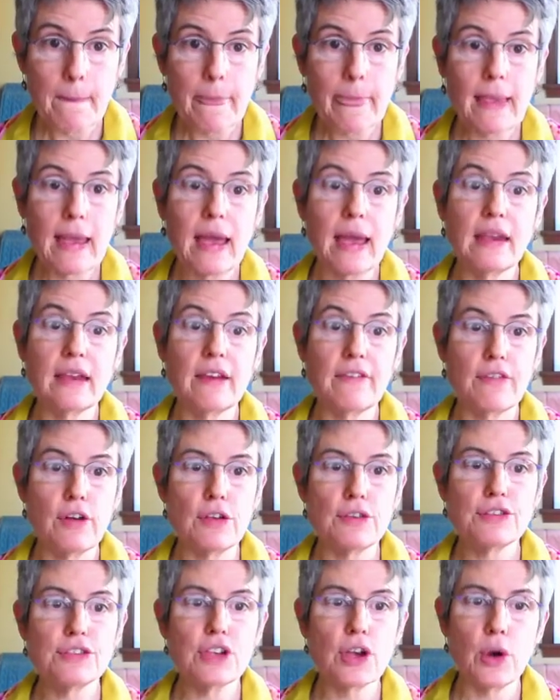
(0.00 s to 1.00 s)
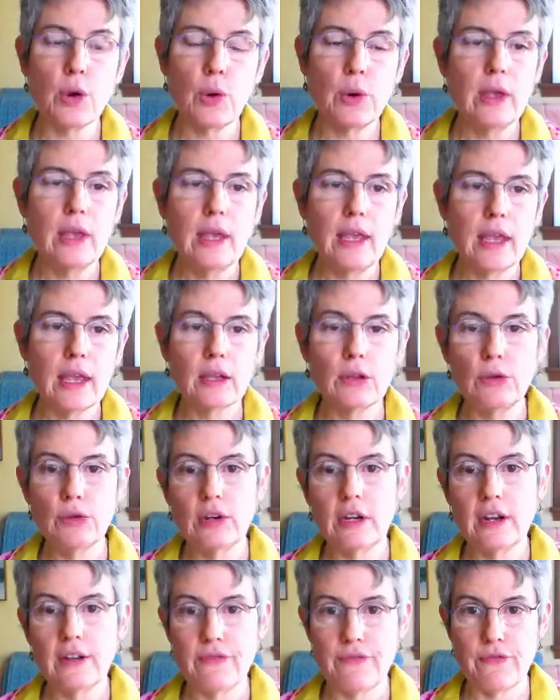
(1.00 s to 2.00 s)
And I've also
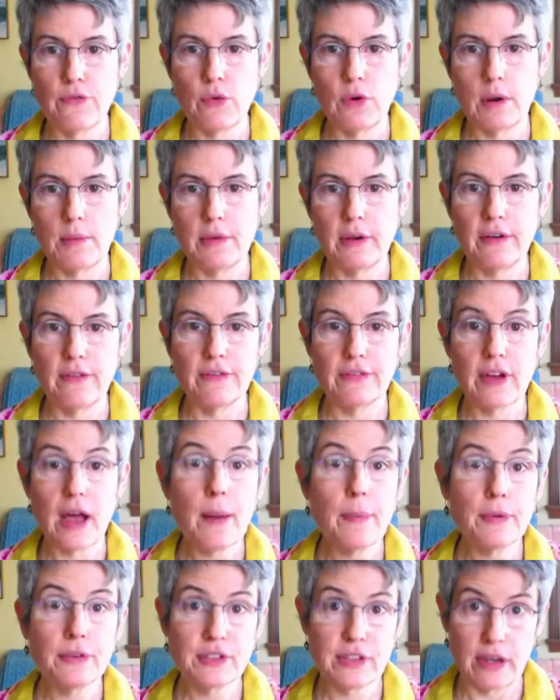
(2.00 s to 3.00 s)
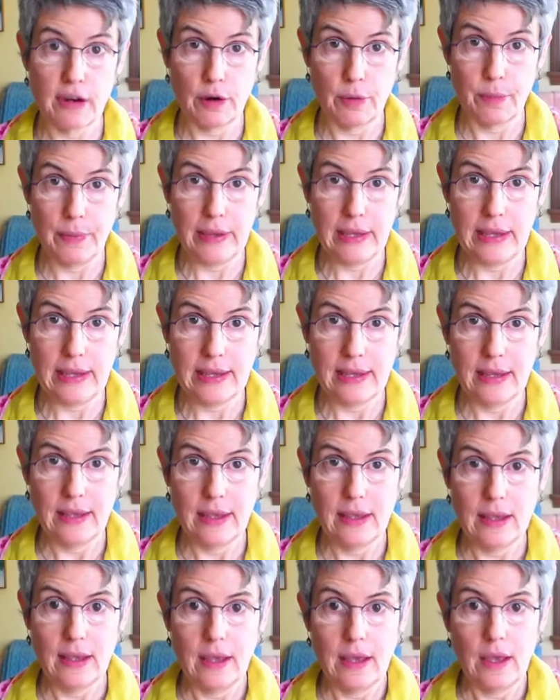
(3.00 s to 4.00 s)
included a form of couples therapy,
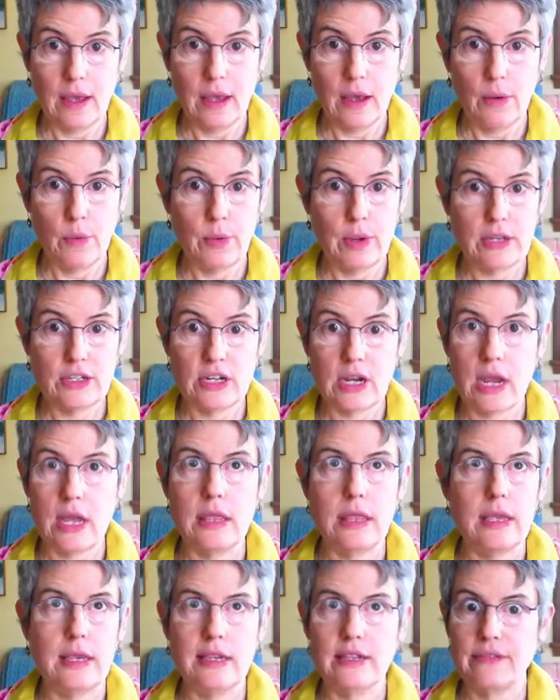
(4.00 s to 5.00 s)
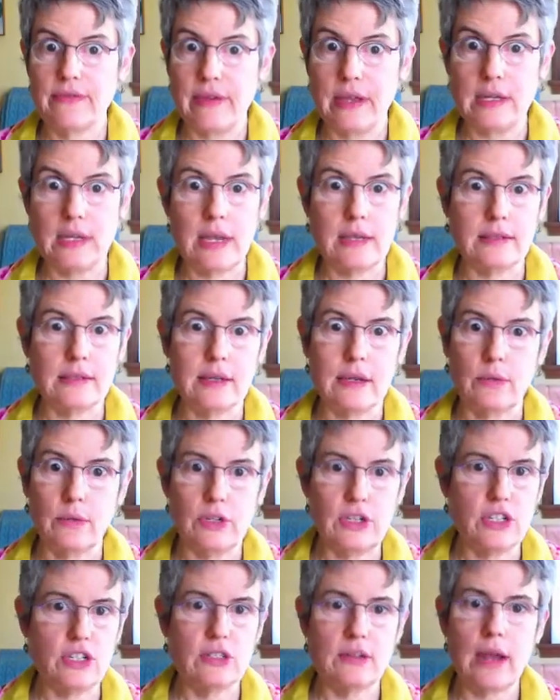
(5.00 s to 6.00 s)
which I think is fantastic,
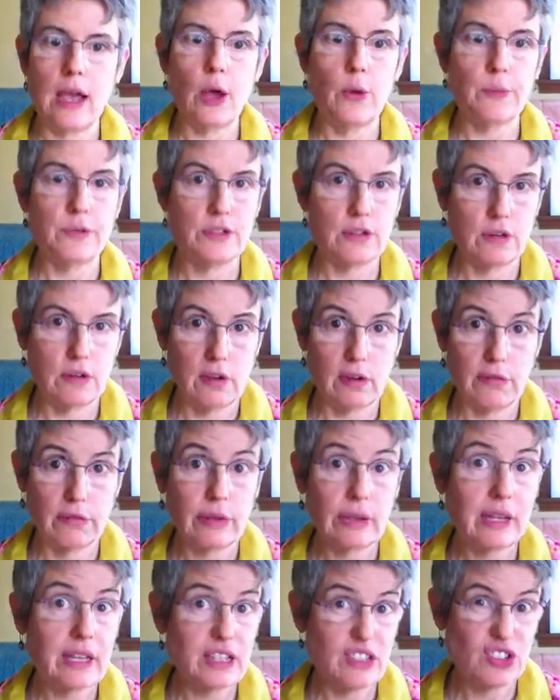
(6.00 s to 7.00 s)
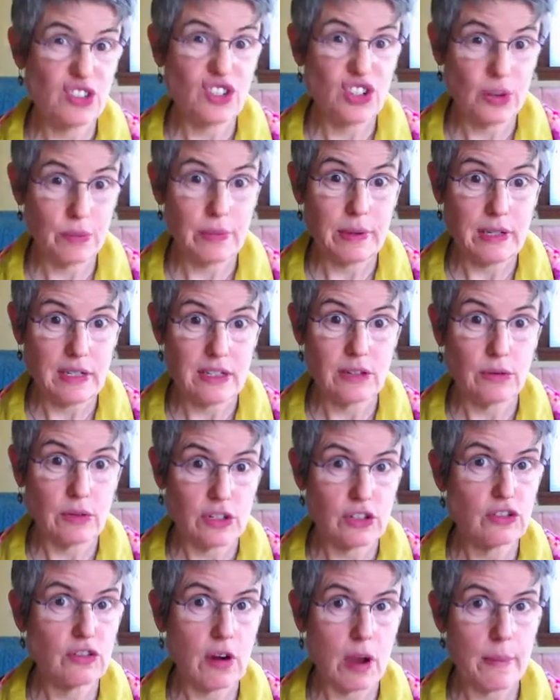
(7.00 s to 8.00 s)
which helps turn your relationship into a
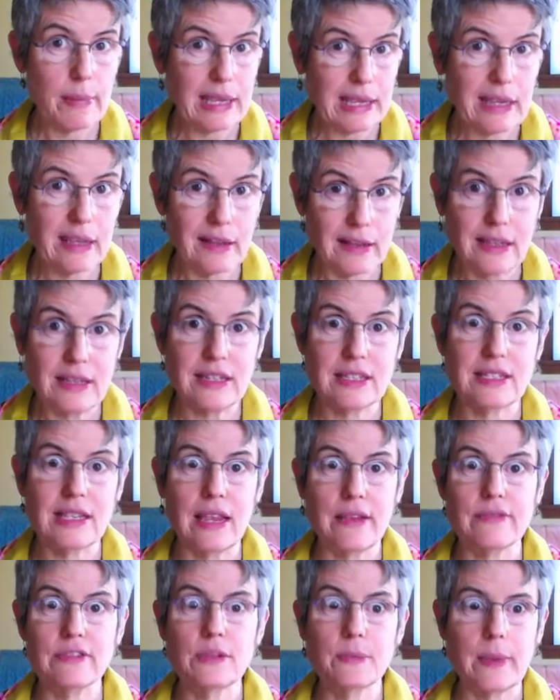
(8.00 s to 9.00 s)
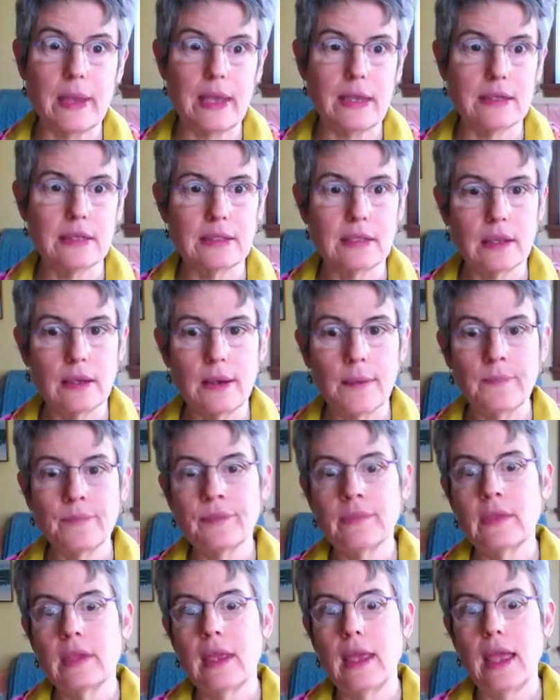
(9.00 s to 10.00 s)
trauma healing safe space.
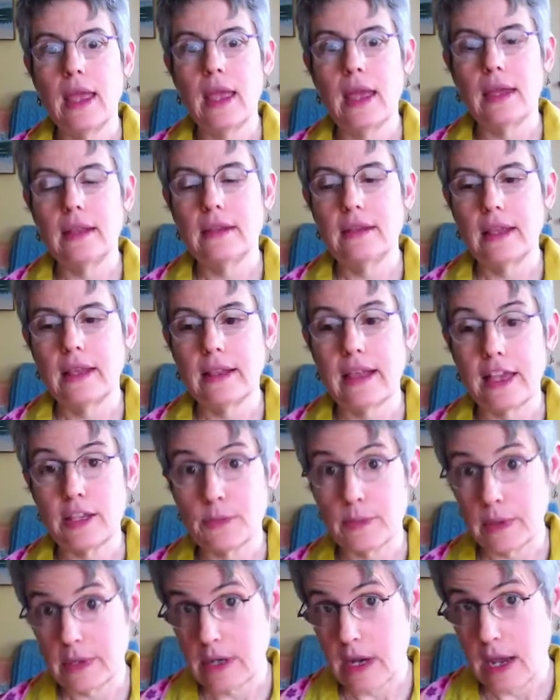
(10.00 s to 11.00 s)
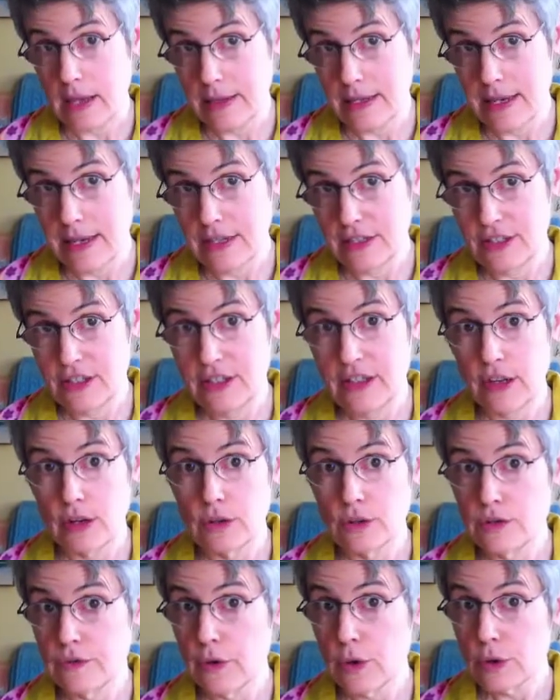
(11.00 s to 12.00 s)
And then last but not least,
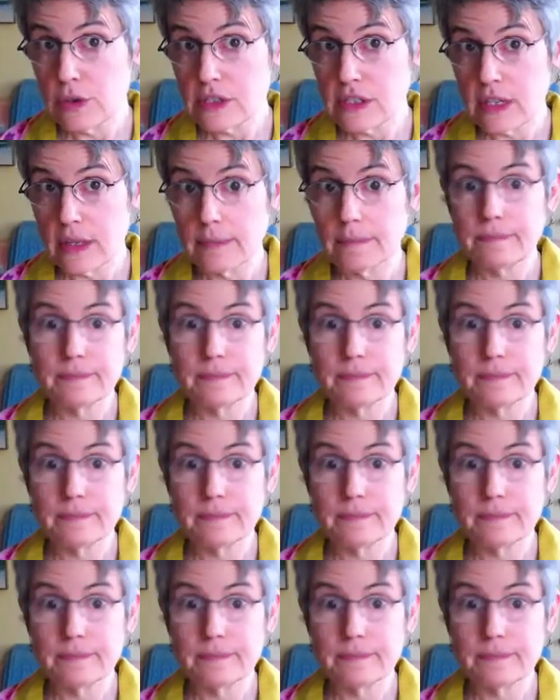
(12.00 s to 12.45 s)
there's focusing,